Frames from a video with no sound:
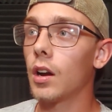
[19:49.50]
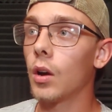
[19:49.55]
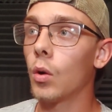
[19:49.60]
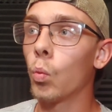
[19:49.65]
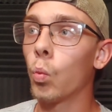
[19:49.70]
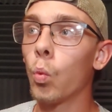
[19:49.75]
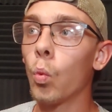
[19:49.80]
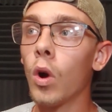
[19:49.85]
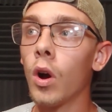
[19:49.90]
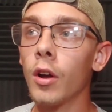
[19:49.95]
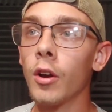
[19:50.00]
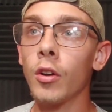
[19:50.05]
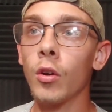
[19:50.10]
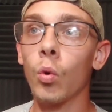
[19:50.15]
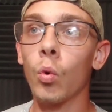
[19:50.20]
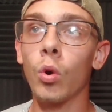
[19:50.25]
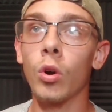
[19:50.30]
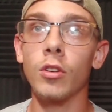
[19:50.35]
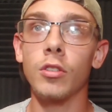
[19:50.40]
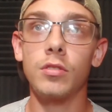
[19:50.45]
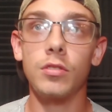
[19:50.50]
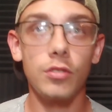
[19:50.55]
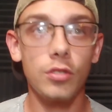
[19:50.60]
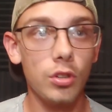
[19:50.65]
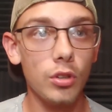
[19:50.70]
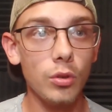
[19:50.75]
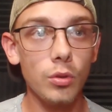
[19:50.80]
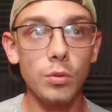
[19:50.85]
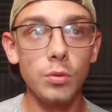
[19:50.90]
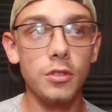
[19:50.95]
1 or
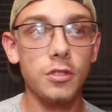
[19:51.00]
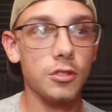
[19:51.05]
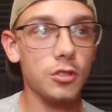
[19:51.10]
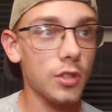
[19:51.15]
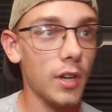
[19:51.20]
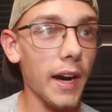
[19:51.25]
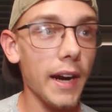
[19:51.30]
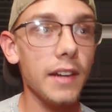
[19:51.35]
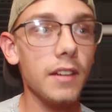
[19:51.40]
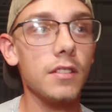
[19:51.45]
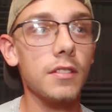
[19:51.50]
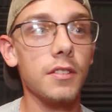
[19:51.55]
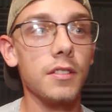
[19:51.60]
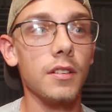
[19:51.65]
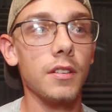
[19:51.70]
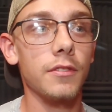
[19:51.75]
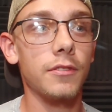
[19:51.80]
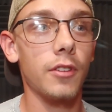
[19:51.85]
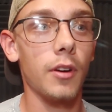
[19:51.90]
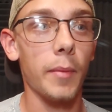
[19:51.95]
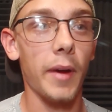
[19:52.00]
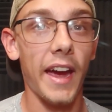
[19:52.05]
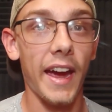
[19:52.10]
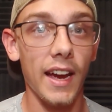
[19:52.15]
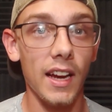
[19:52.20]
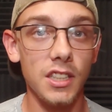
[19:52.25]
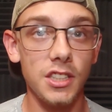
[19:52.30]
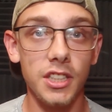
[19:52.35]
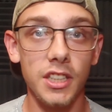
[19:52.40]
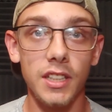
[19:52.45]
2 strikes from a
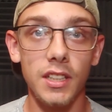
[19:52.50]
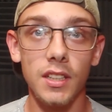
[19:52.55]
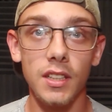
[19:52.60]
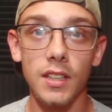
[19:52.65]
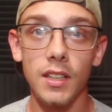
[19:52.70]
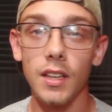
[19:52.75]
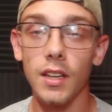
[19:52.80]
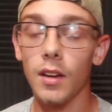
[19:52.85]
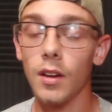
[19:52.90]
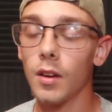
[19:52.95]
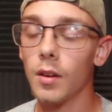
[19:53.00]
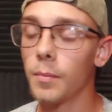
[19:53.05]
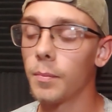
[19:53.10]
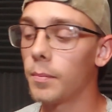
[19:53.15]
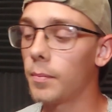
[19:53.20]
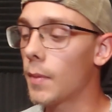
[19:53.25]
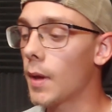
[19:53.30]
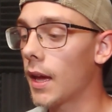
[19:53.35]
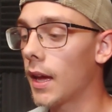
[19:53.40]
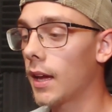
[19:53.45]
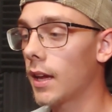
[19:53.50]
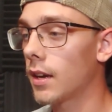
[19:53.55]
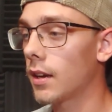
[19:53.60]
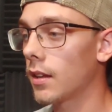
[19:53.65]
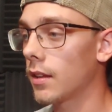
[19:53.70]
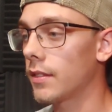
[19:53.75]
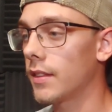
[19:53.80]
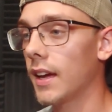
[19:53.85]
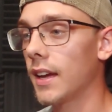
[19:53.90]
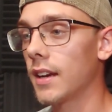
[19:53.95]
hatchet, man,
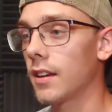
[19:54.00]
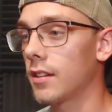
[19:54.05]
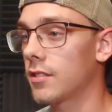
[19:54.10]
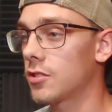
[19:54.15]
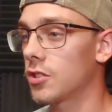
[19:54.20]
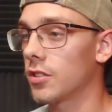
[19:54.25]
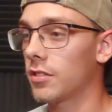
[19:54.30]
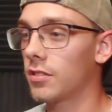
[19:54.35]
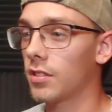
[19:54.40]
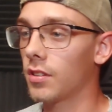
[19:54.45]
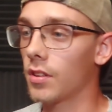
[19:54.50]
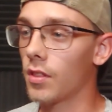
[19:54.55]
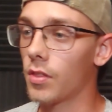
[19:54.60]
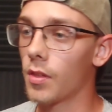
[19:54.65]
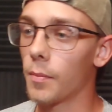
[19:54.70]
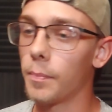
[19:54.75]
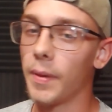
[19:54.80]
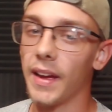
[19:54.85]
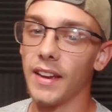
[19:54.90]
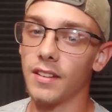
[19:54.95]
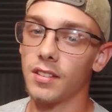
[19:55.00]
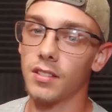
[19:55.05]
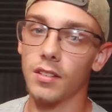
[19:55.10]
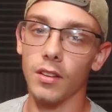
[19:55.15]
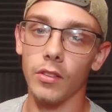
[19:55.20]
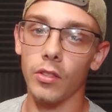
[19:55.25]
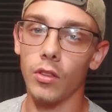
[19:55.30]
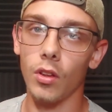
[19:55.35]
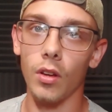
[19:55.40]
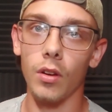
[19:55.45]
that is just the best,
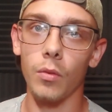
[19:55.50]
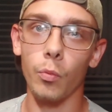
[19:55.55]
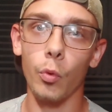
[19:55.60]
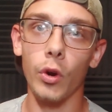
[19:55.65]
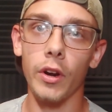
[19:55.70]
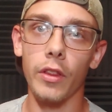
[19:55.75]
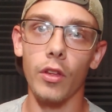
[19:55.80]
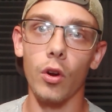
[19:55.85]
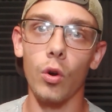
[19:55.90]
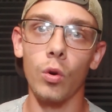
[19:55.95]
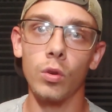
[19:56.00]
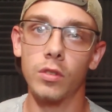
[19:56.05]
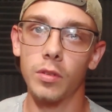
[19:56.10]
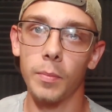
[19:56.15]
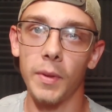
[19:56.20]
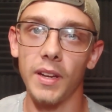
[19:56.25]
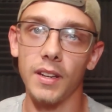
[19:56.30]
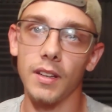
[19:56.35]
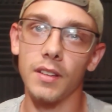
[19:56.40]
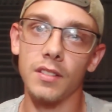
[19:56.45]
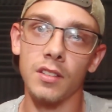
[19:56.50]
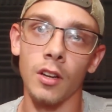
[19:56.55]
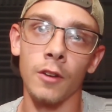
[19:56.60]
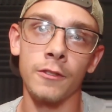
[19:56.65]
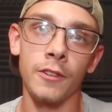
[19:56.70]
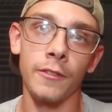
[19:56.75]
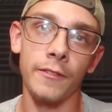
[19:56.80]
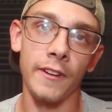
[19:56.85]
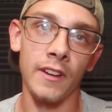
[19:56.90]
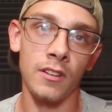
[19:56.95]
one of the ultimate
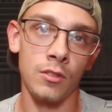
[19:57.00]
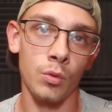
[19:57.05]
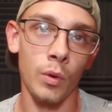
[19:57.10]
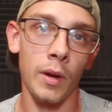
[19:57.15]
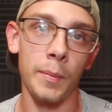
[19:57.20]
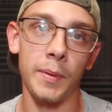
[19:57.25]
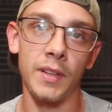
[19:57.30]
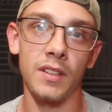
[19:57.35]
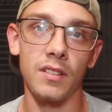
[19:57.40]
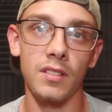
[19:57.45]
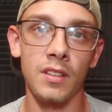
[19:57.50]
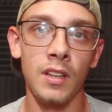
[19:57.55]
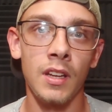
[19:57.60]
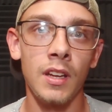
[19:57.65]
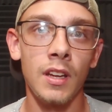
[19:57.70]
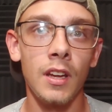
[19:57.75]
self-defense weapons.